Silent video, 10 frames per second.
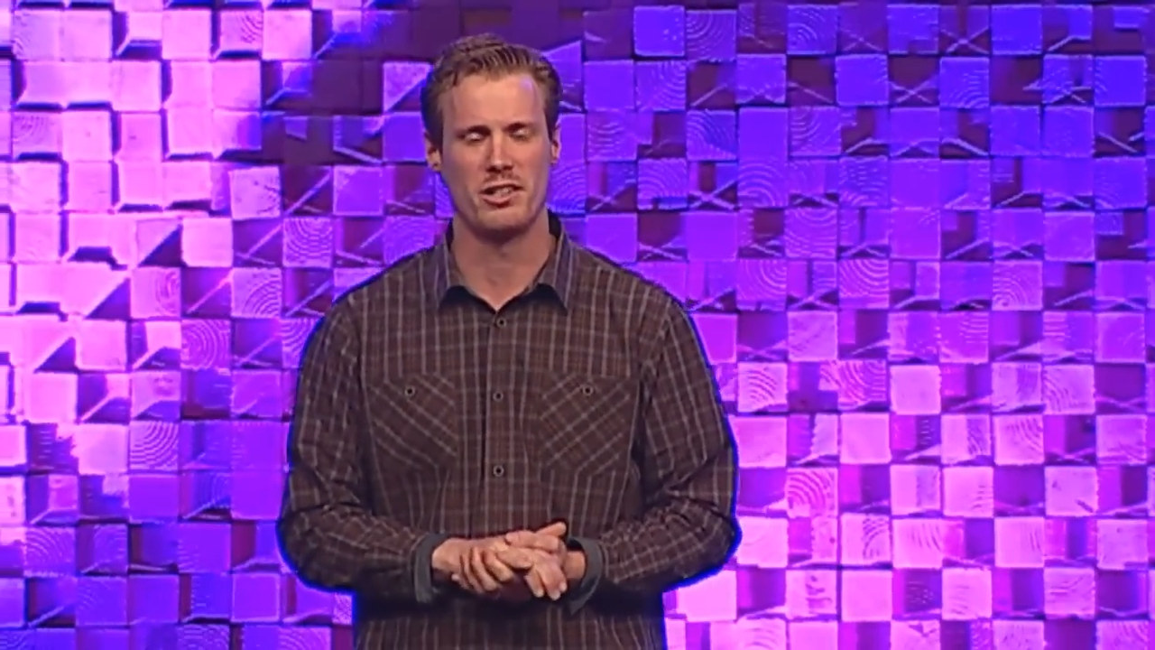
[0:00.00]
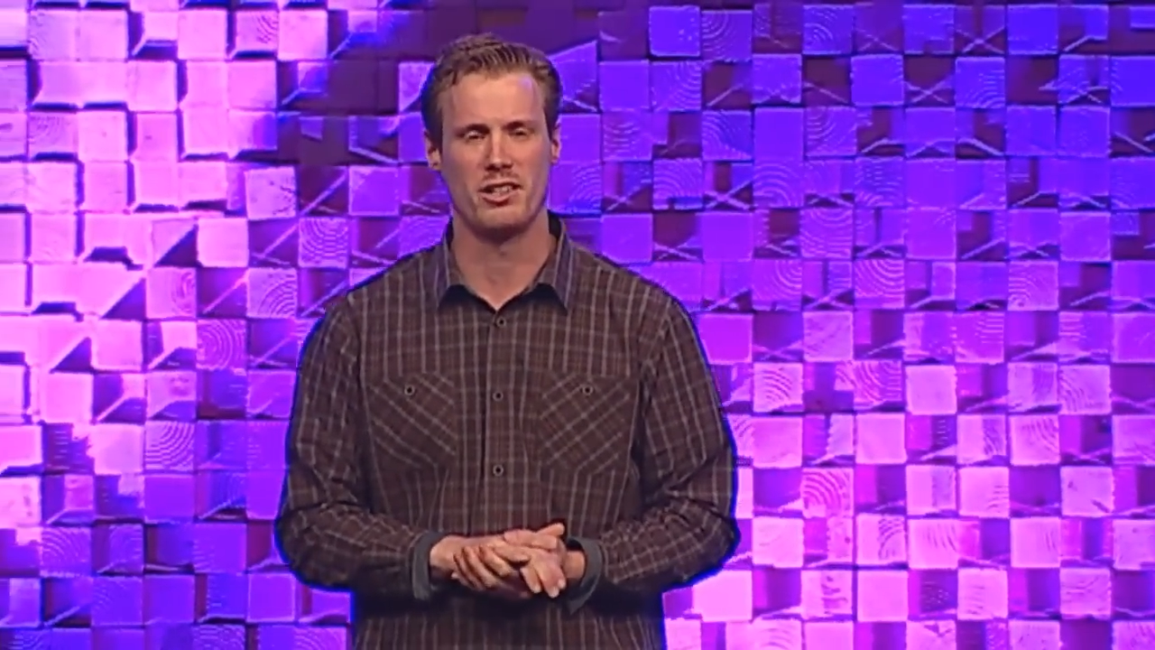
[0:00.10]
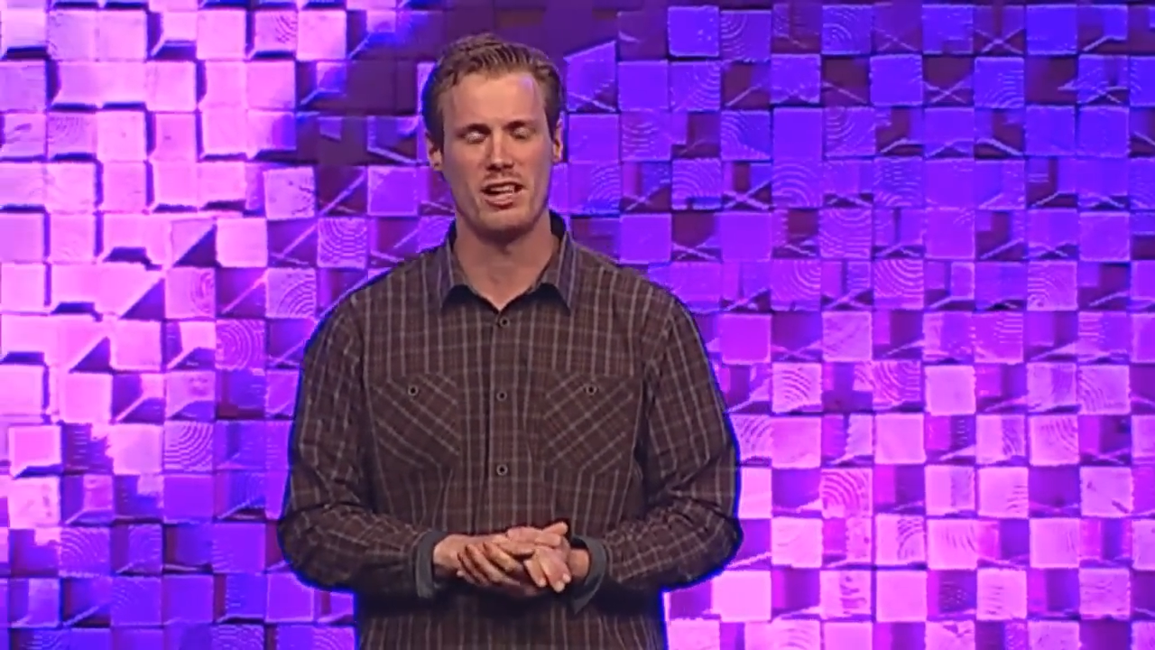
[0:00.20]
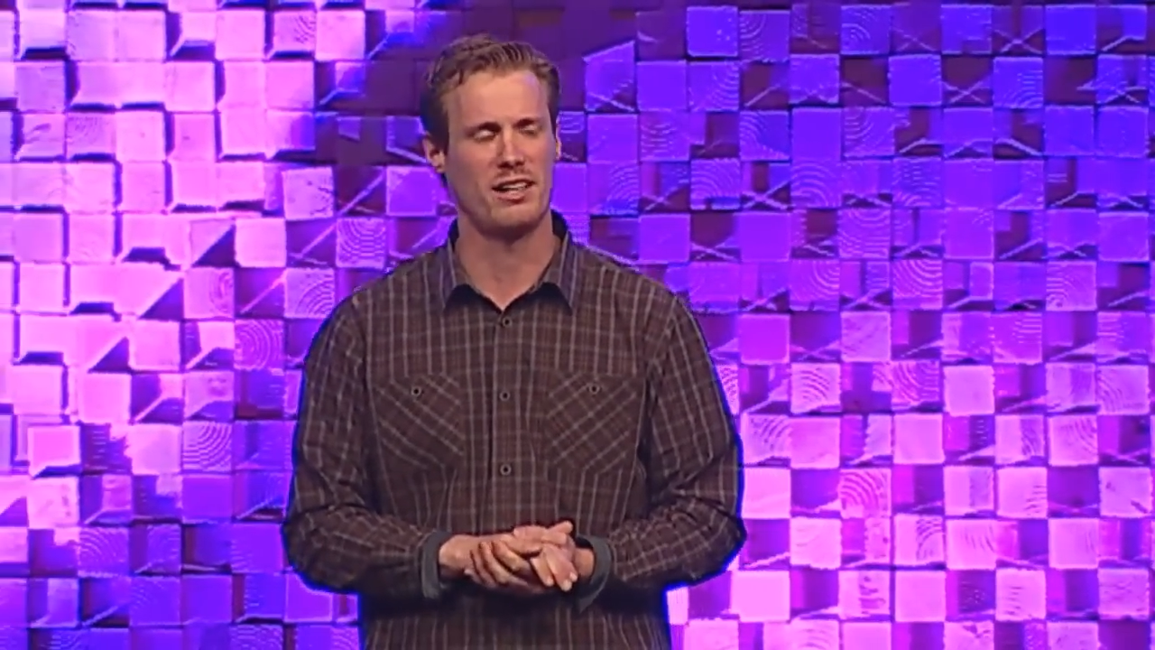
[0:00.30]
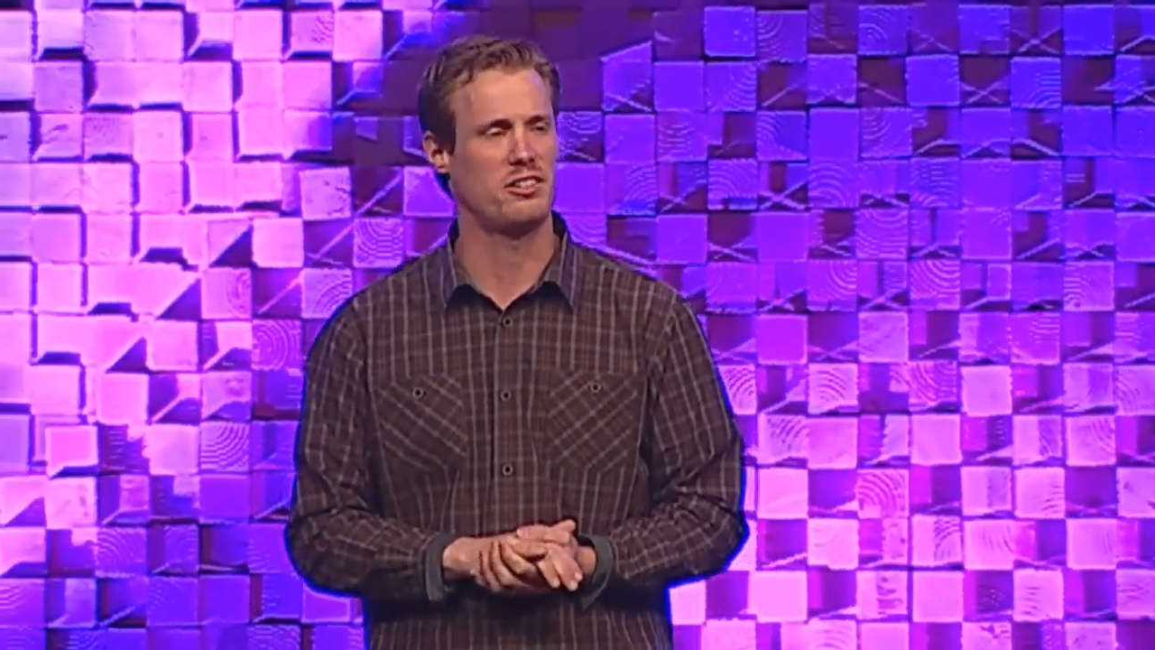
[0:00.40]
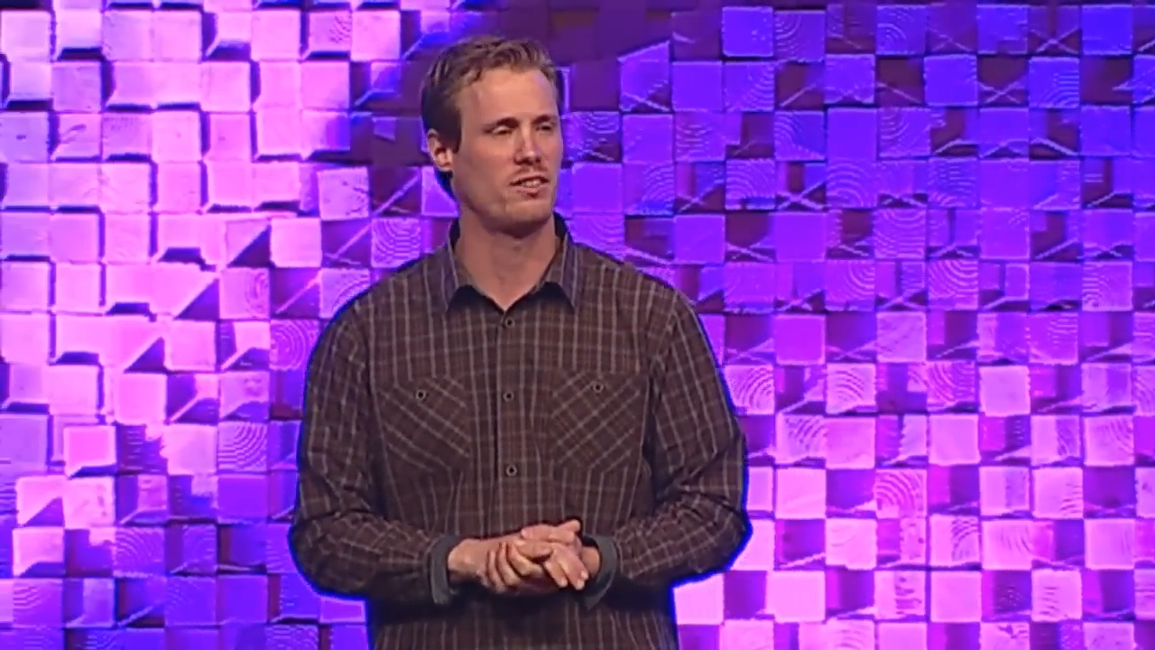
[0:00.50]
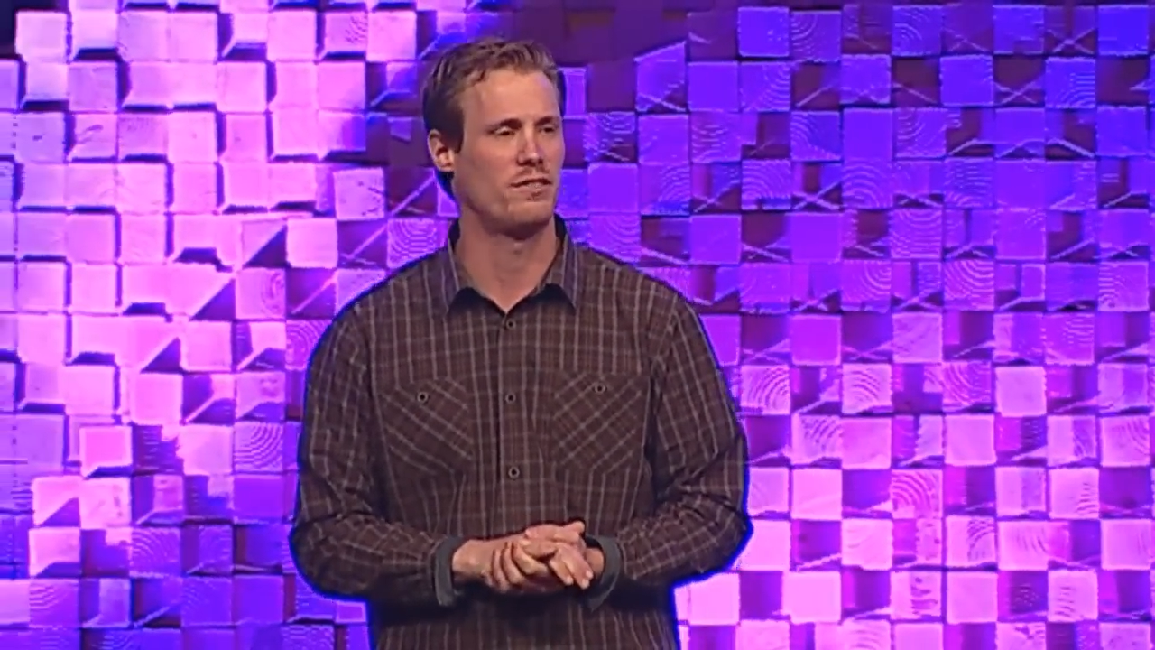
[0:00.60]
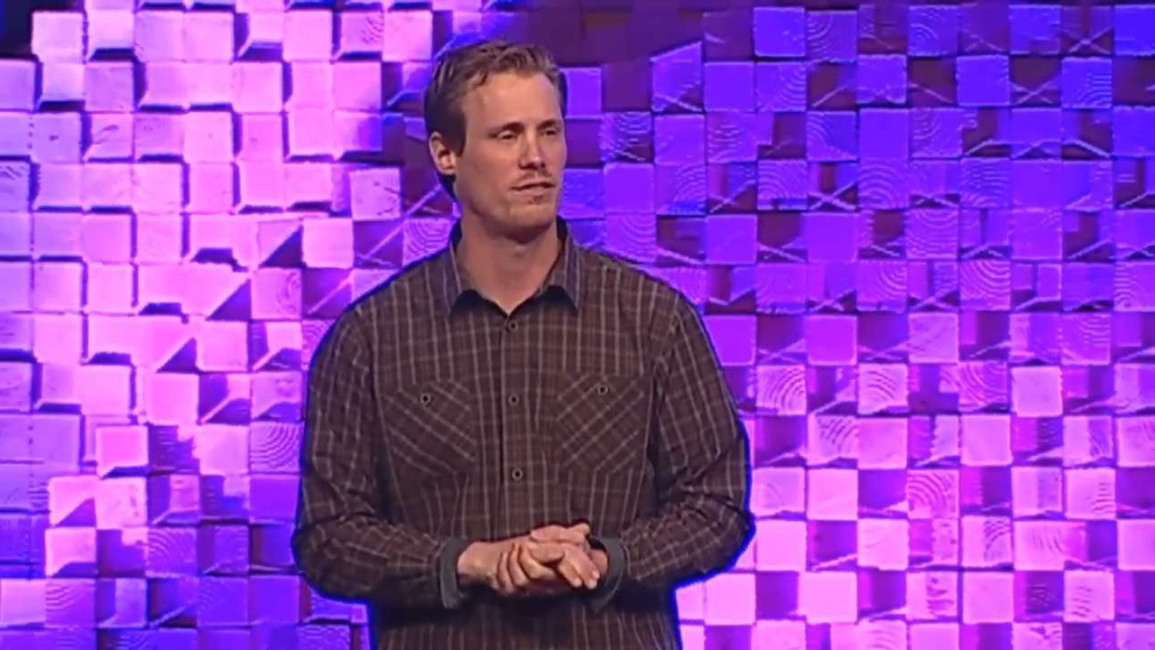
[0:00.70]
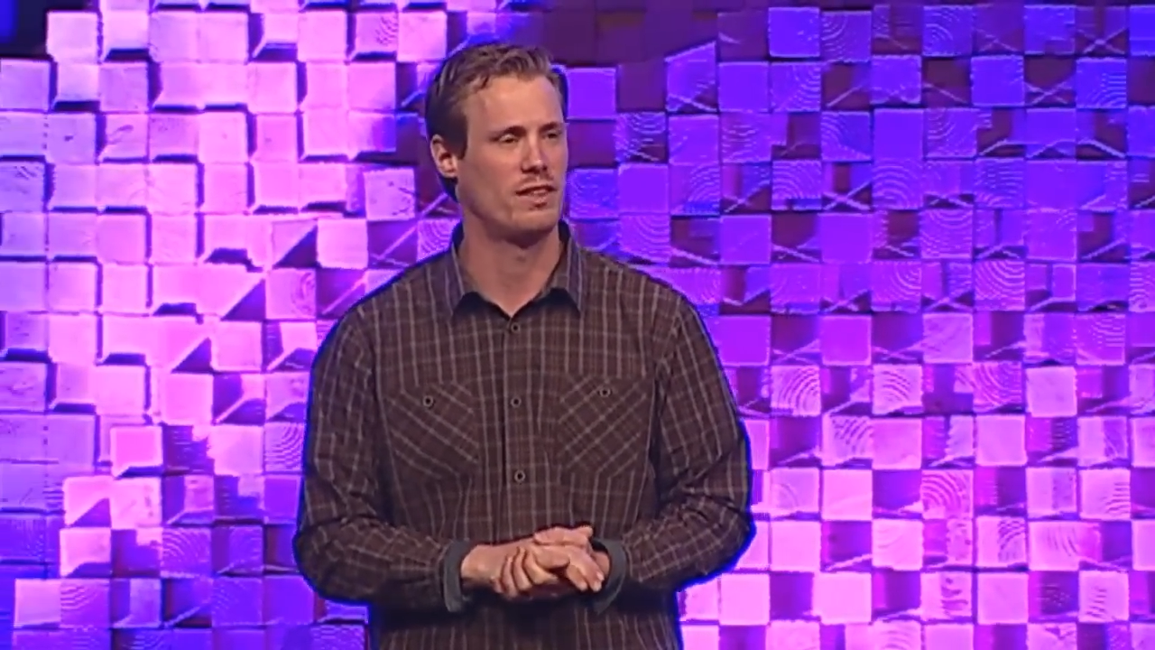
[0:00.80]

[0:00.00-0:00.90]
and the answer of